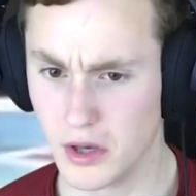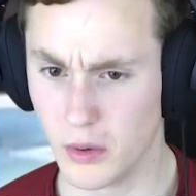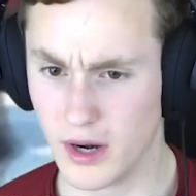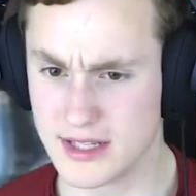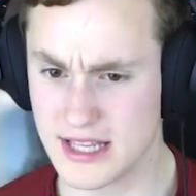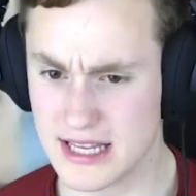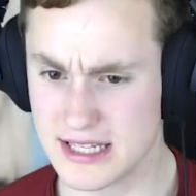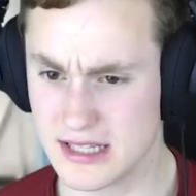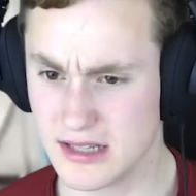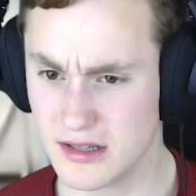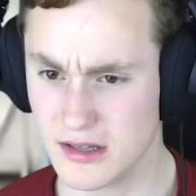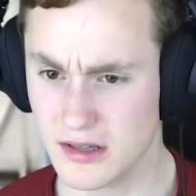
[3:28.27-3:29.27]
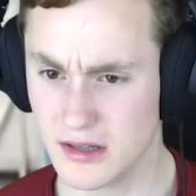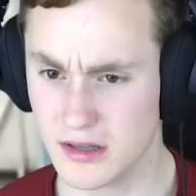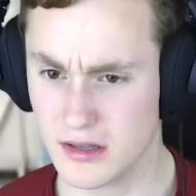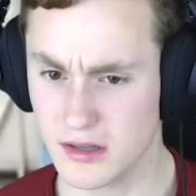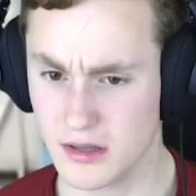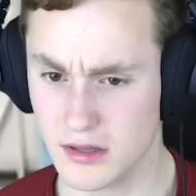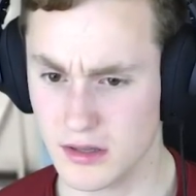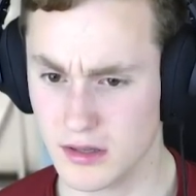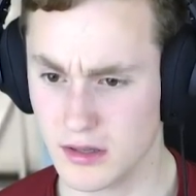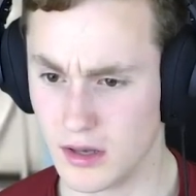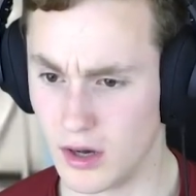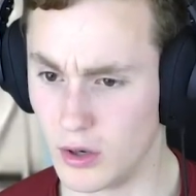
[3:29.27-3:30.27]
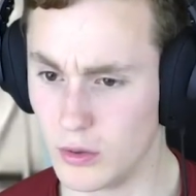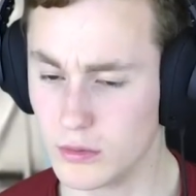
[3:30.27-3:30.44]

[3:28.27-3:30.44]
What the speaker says: What is this? Oh,